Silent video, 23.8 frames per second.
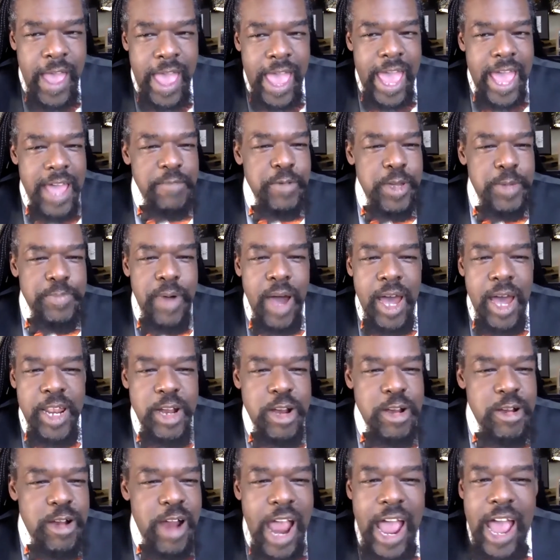and we bought
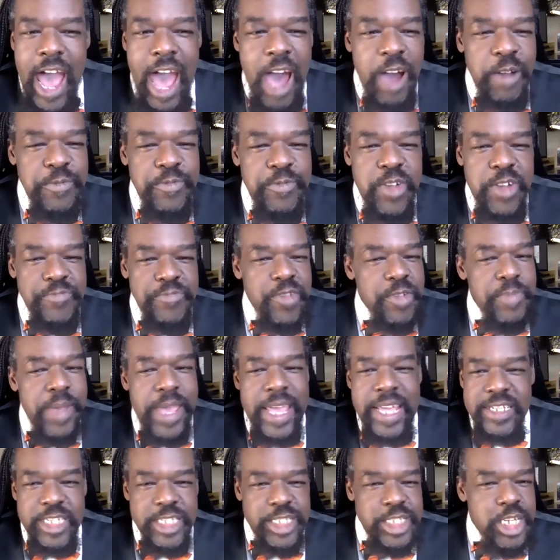her outfit from
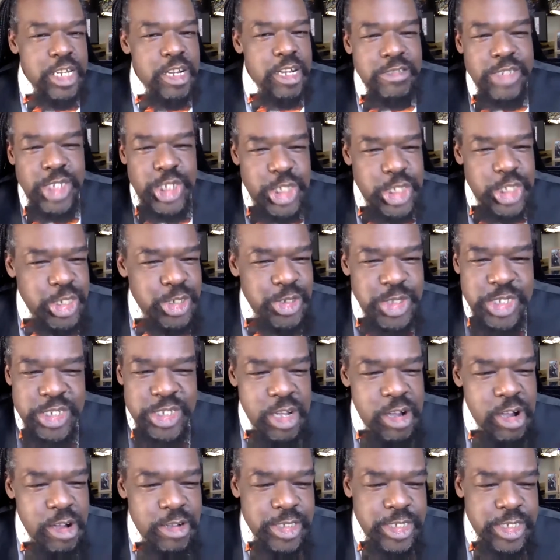head to toe, shoes, and the
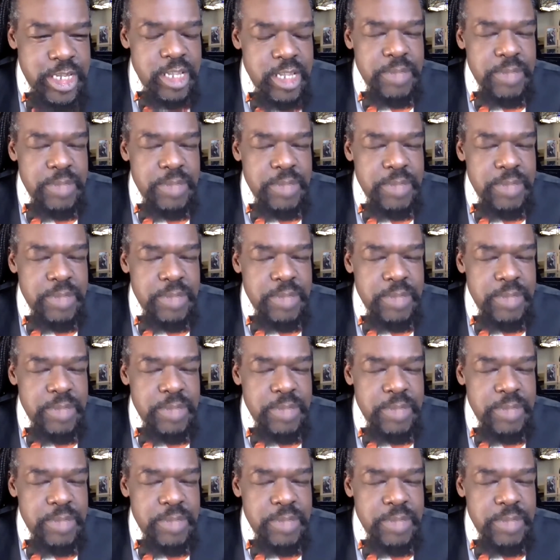whole deal.